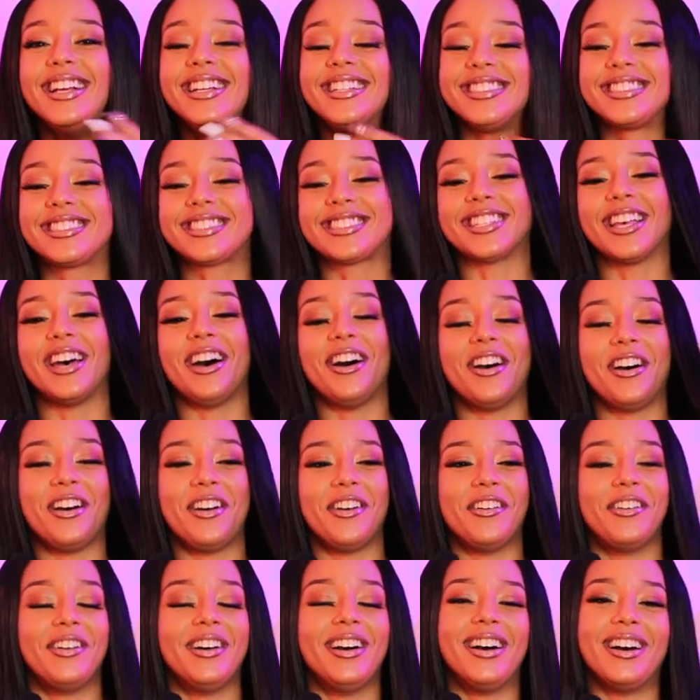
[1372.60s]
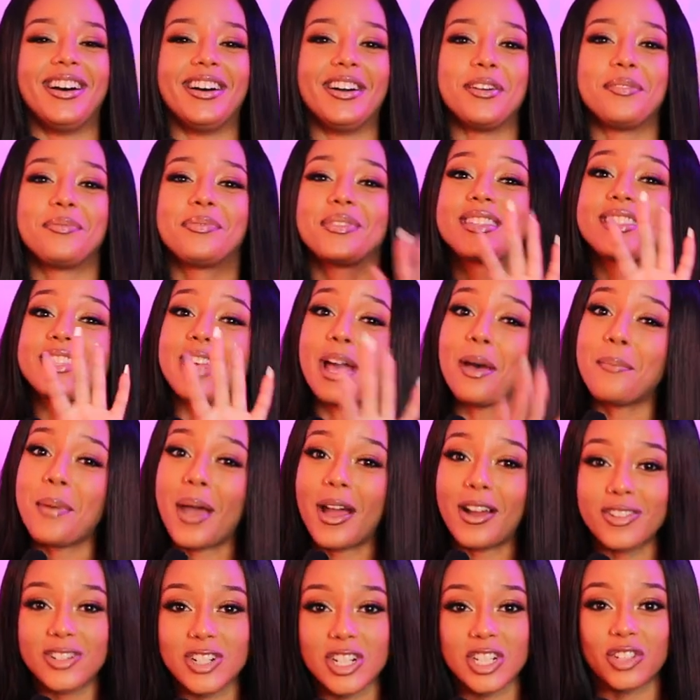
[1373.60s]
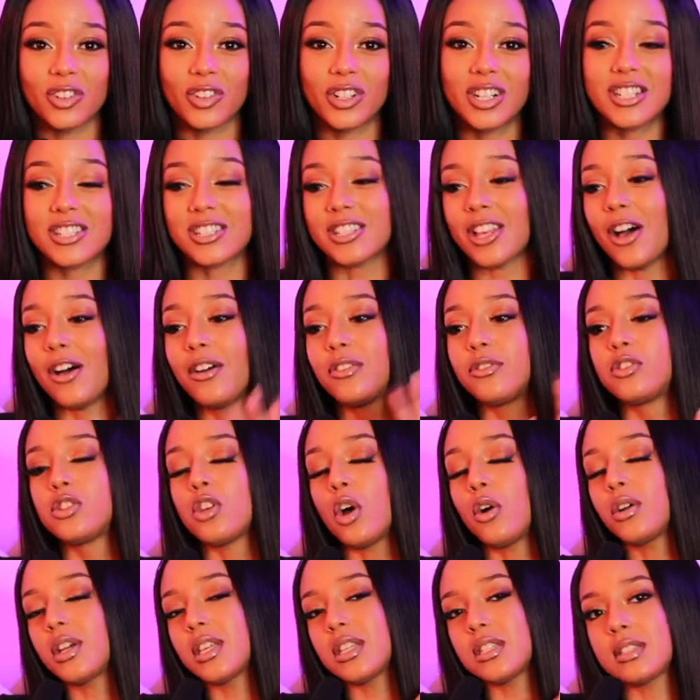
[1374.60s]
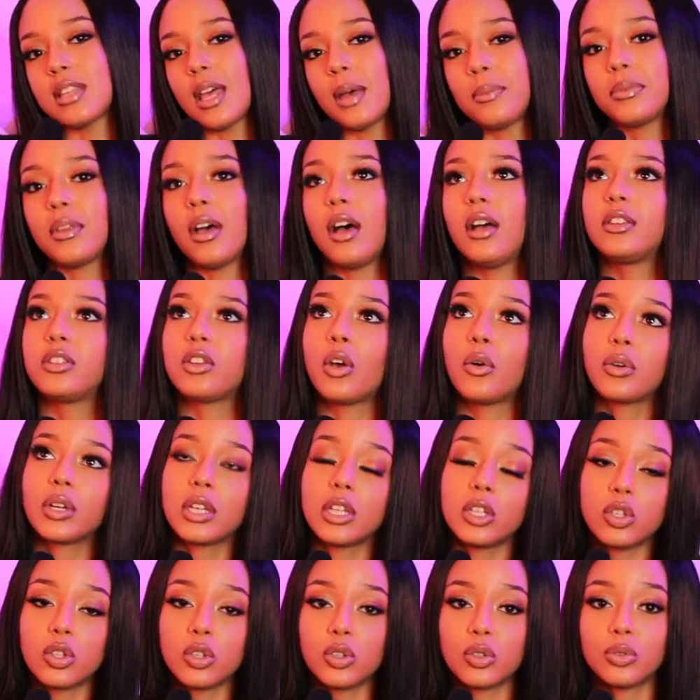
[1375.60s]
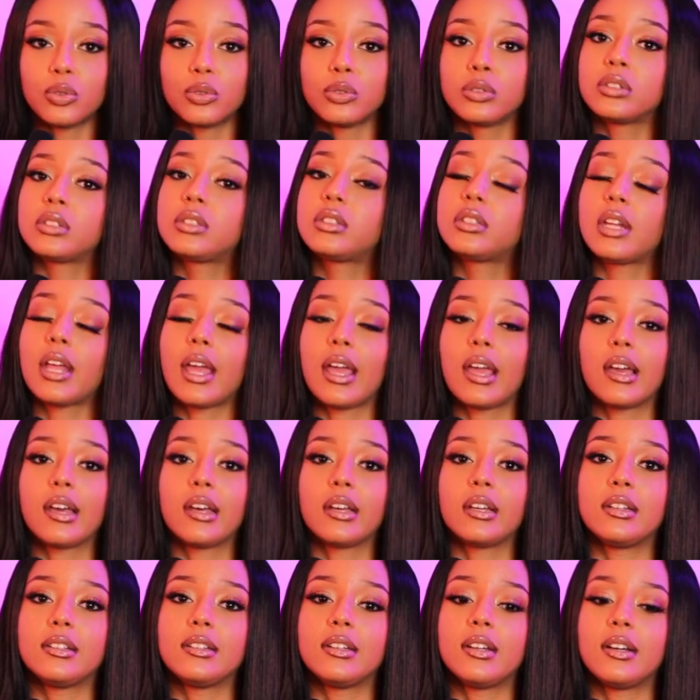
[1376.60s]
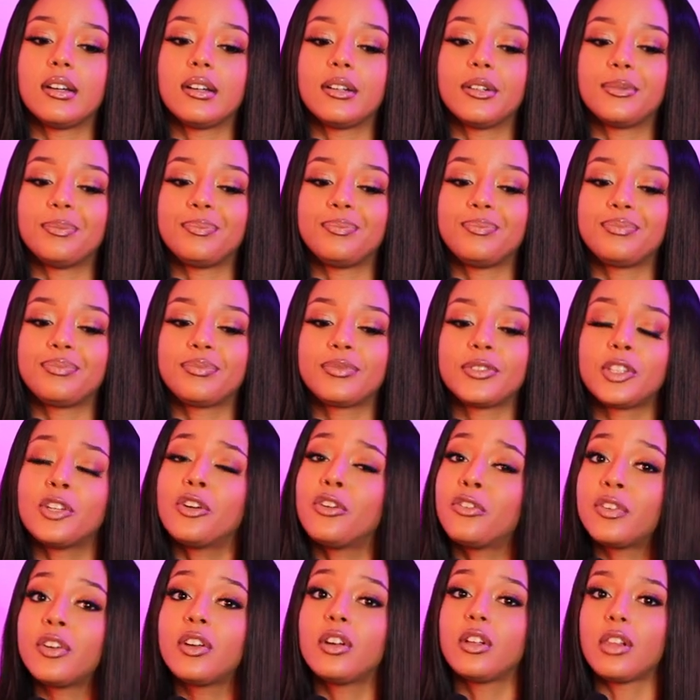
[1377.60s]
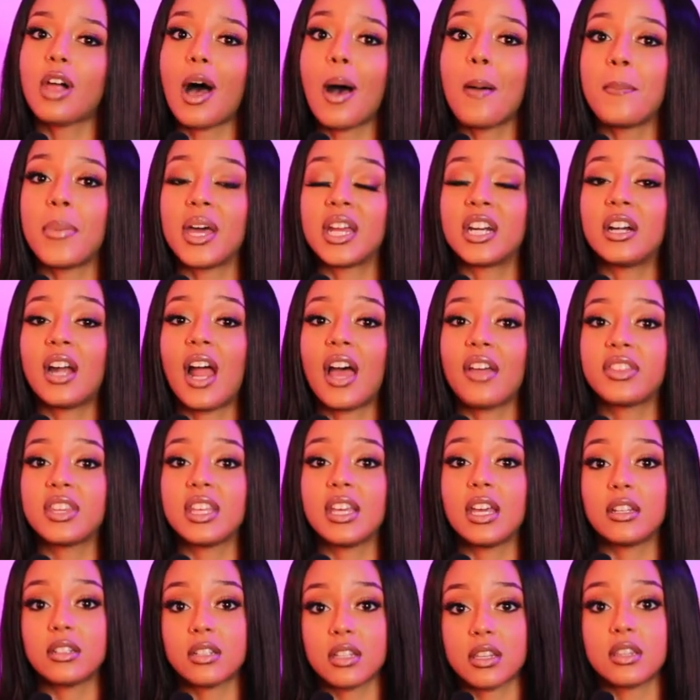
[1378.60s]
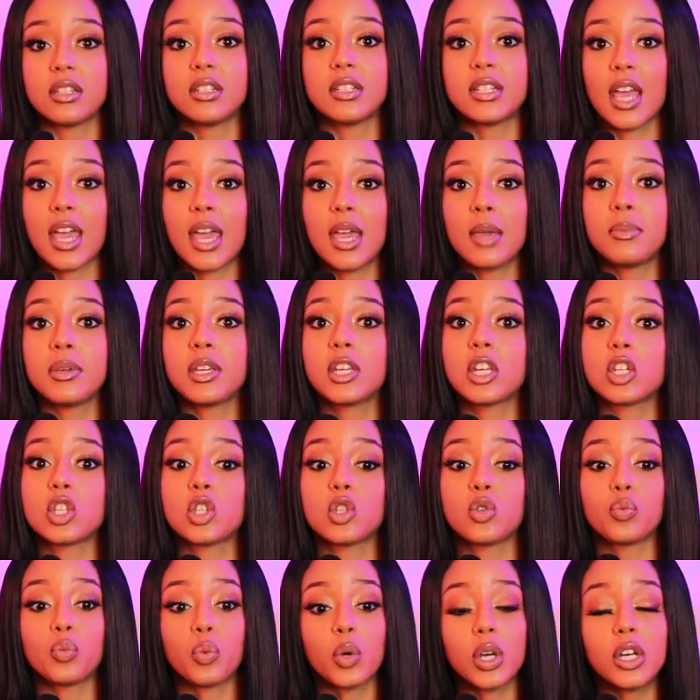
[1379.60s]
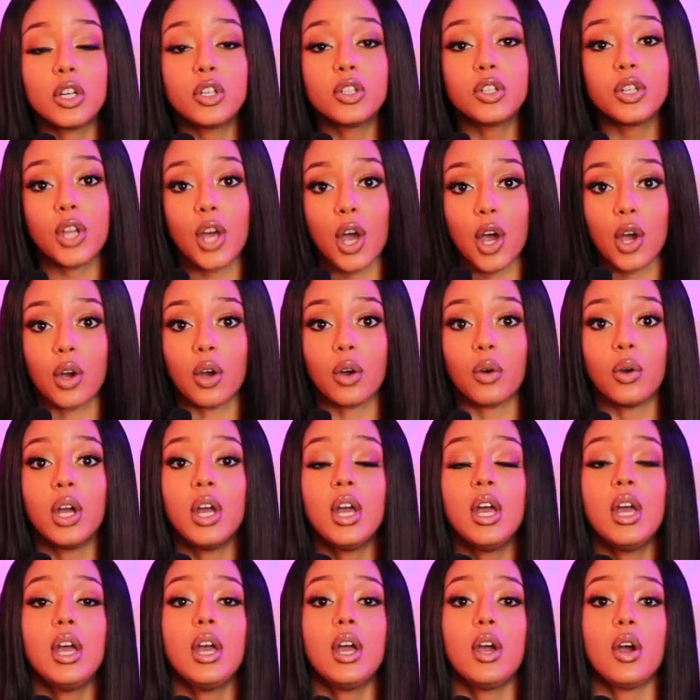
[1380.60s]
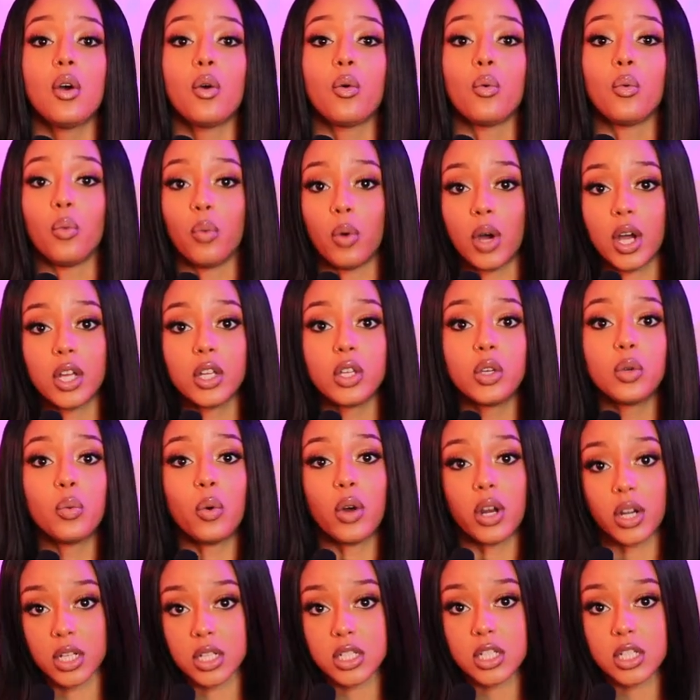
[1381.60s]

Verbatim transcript: so um, set boundaries for yourself. Don't get stepped on, don't get used, and um, you'll feel a lot better at the end of the day because you will know what you want to